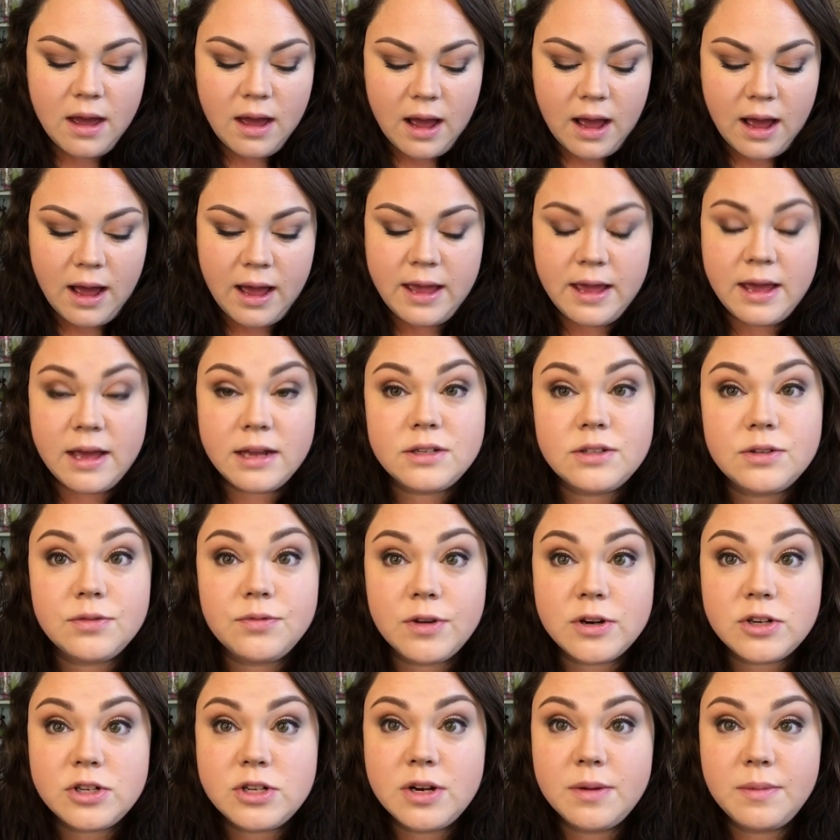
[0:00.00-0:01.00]
I had to
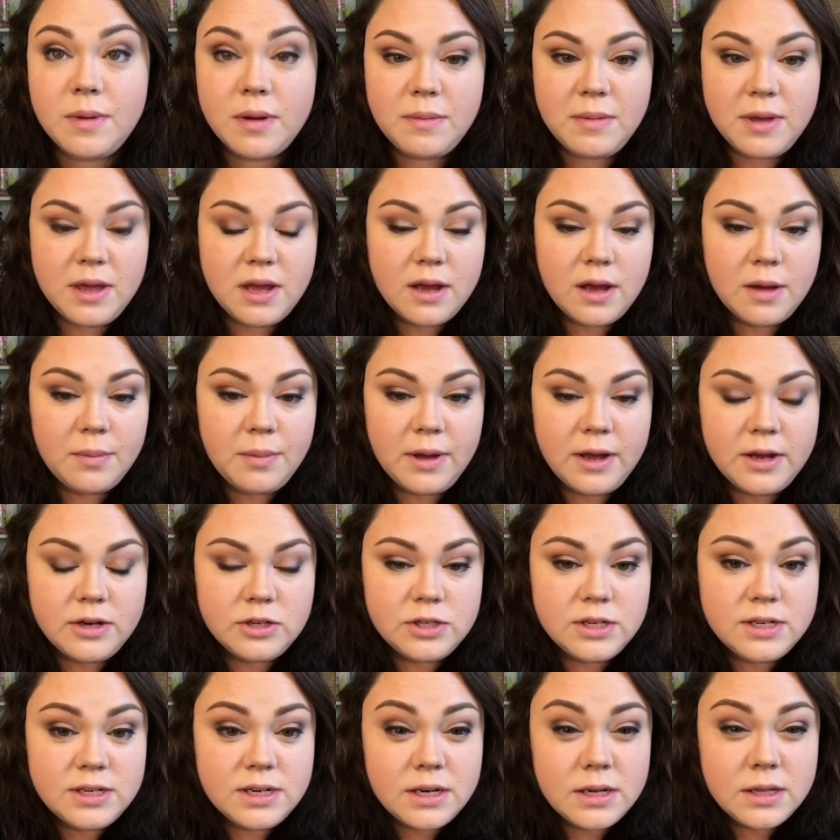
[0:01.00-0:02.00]
freshen up my makeup. I
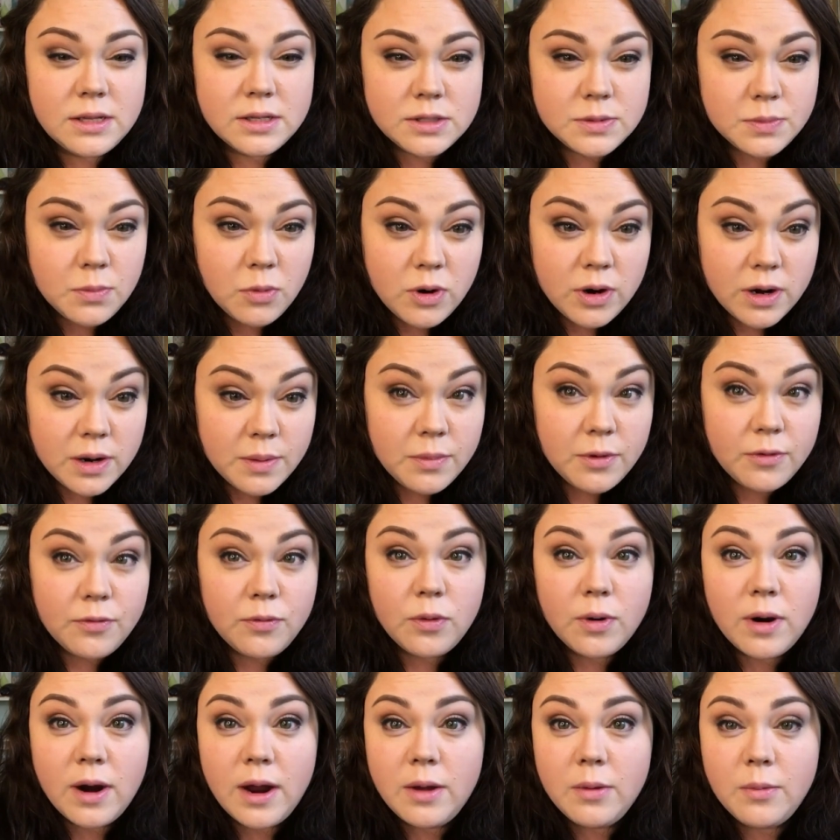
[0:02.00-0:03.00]
actually did it this morning
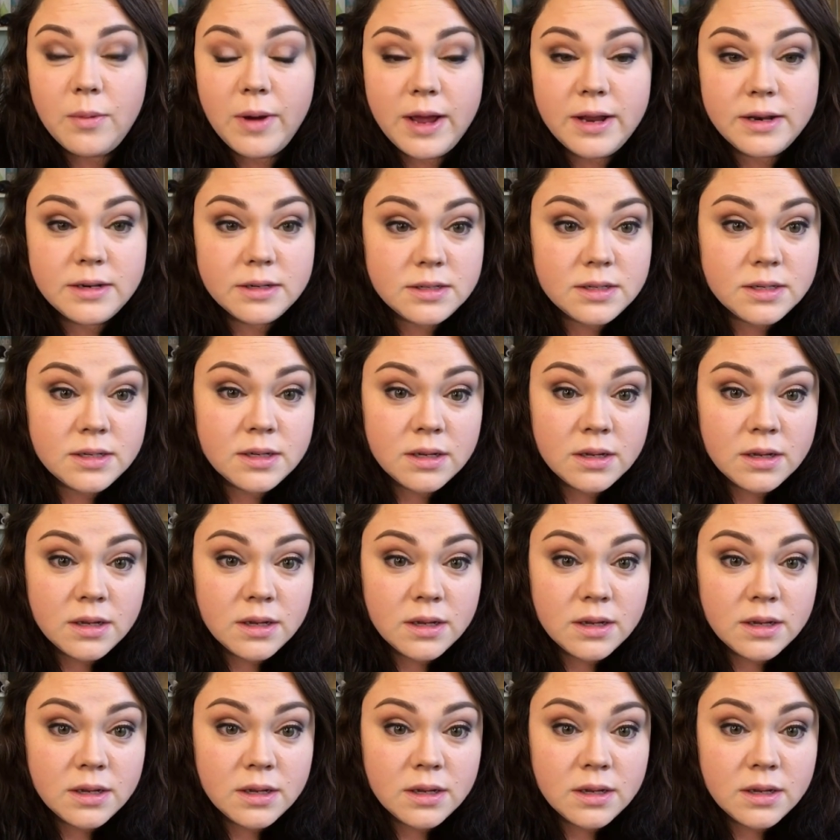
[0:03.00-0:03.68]
before I went